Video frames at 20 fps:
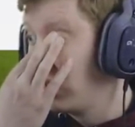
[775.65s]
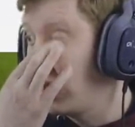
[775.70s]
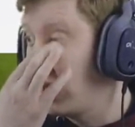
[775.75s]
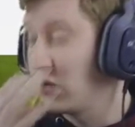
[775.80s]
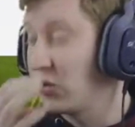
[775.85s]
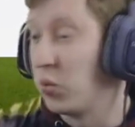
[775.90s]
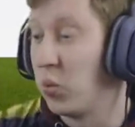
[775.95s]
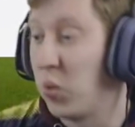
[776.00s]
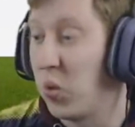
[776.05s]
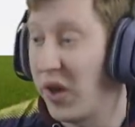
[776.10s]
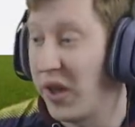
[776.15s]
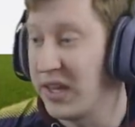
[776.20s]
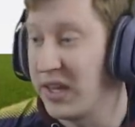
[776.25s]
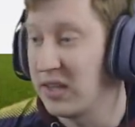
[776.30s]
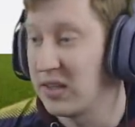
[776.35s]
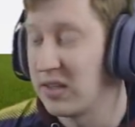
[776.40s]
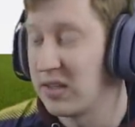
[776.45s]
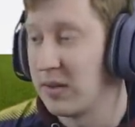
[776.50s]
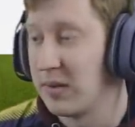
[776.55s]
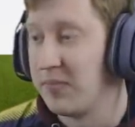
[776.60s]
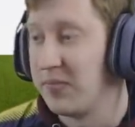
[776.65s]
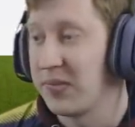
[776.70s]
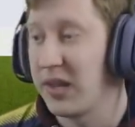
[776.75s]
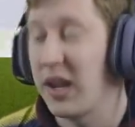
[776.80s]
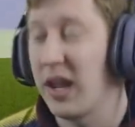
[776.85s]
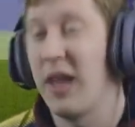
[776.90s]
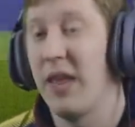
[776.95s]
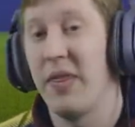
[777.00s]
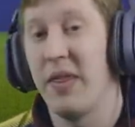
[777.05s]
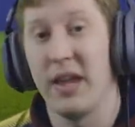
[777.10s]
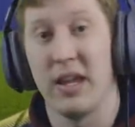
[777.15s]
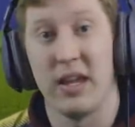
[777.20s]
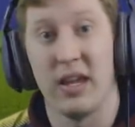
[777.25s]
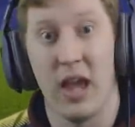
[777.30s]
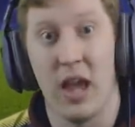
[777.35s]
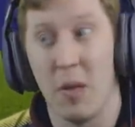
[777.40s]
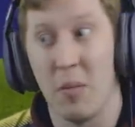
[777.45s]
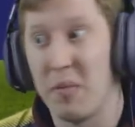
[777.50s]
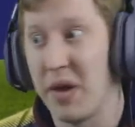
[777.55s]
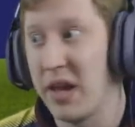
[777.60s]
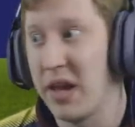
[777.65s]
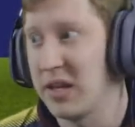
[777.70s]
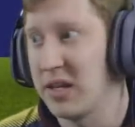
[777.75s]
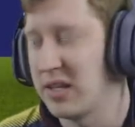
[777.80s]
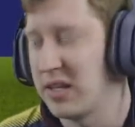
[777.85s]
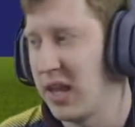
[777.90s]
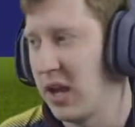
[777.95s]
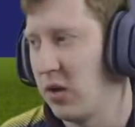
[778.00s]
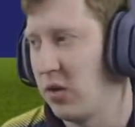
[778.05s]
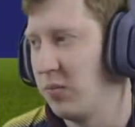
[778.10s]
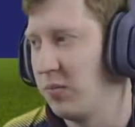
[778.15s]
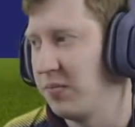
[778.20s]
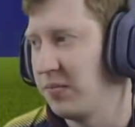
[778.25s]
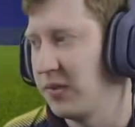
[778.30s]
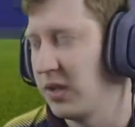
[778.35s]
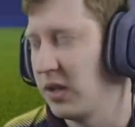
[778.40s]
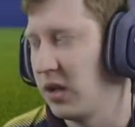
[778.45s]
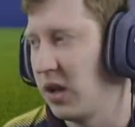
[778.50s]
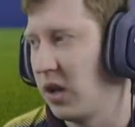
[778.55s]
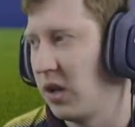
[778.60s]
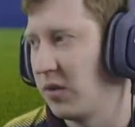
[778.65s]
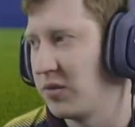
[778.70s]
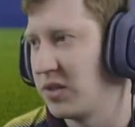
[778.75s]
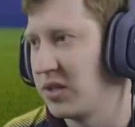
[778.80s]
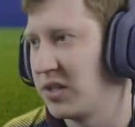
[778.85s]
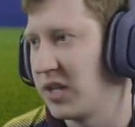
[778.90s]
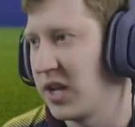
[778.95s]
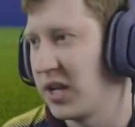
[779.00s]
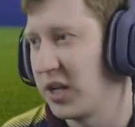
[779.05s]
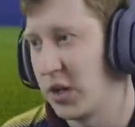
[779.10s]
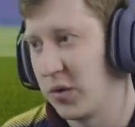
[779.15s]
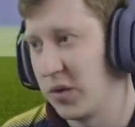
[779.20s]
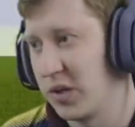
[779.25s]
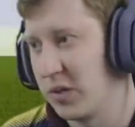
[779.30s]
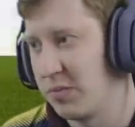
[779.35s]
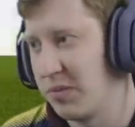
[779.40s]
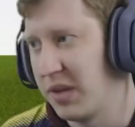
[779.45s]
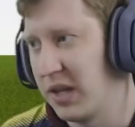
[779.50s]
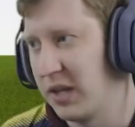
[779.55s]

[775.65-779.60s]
Let's wait and then get a better scout after January's